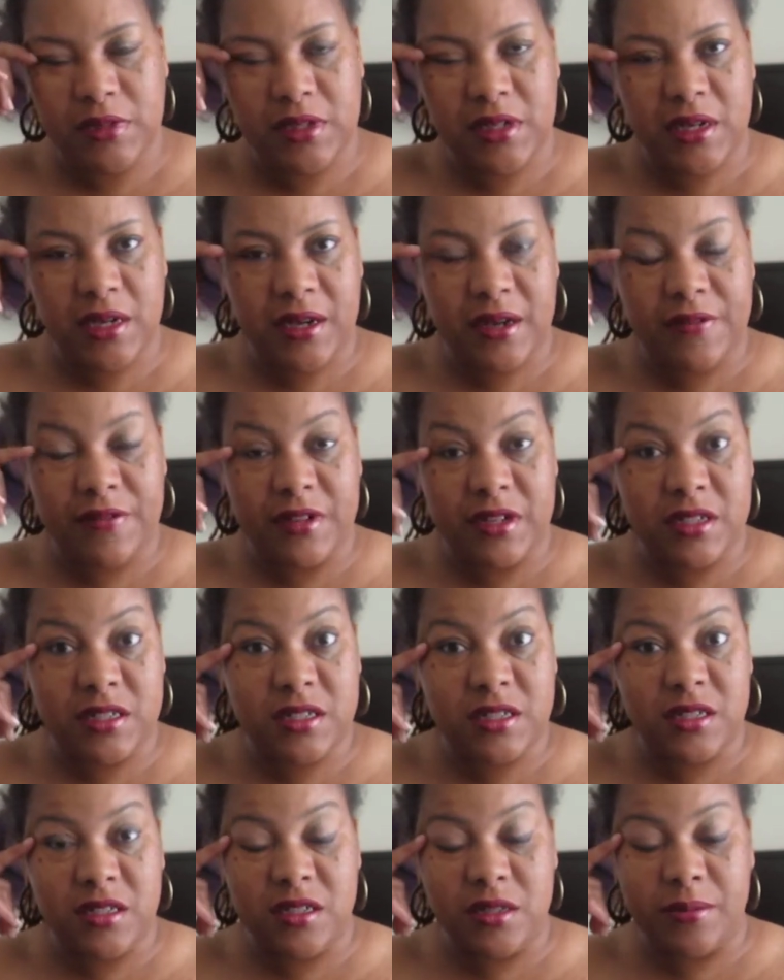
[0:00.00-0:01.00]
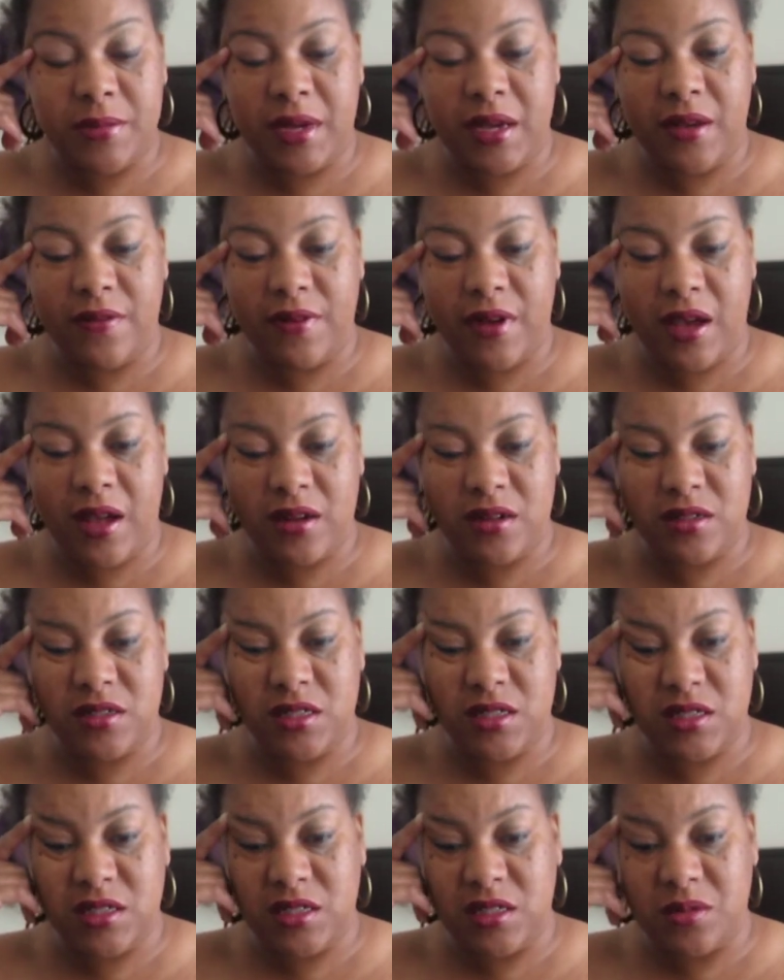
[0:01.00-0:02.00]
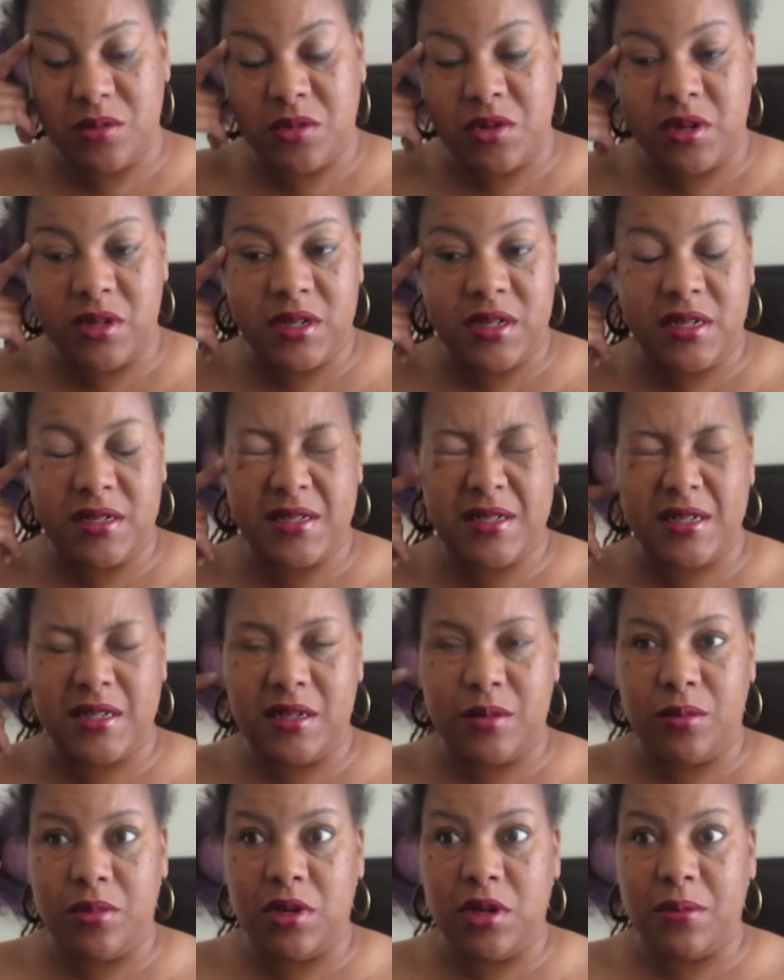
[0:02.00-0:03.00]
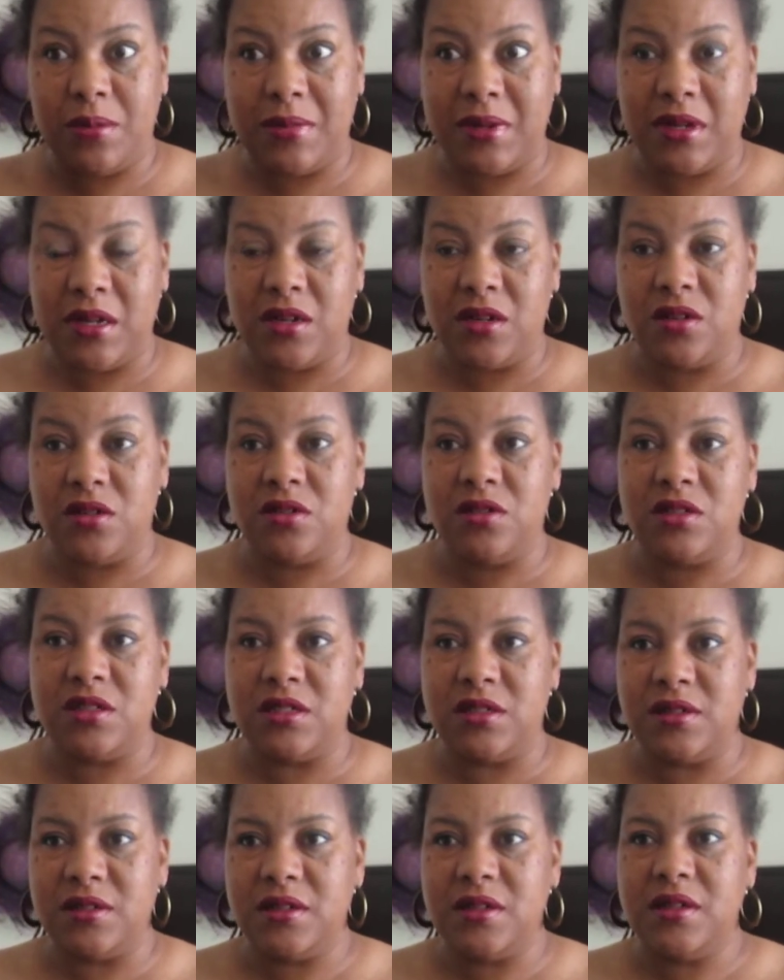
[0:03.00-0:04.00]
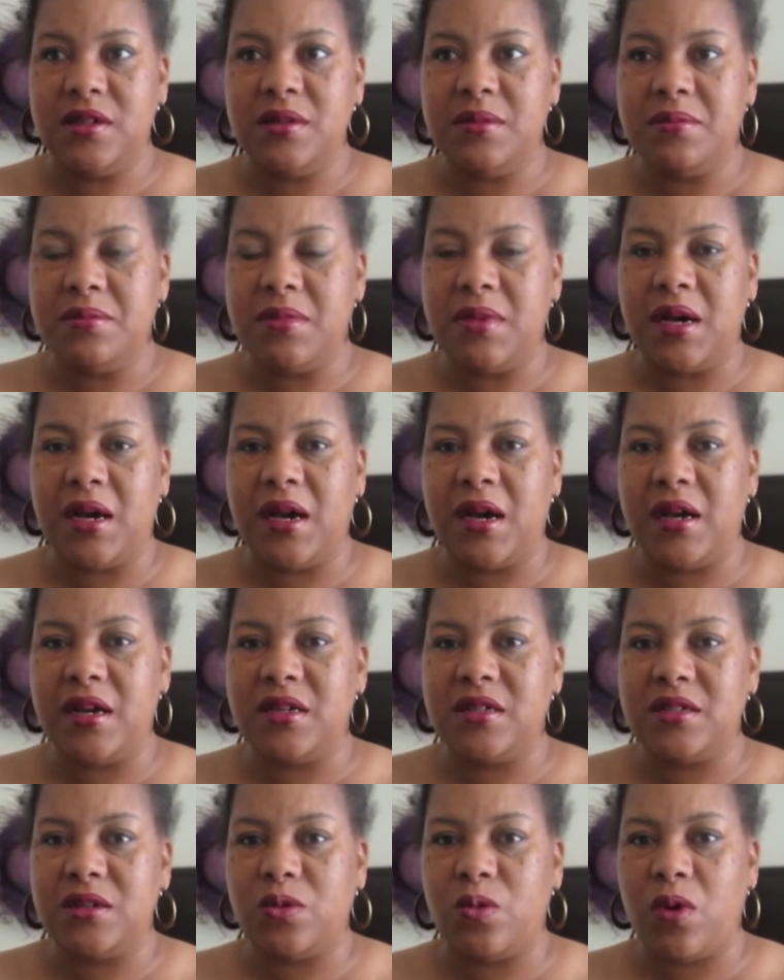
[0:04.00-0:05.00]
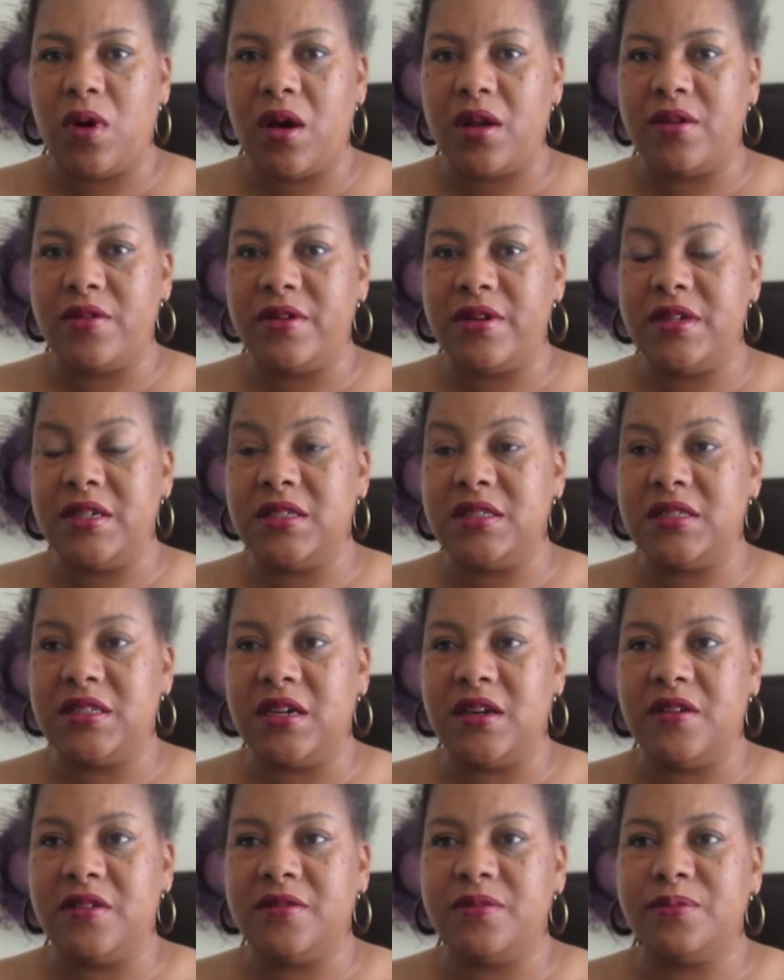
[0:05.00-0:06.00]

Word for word: I have to excuse me, I have allergies in the morning and tend to blow my nose and my eyes are watering and stuff.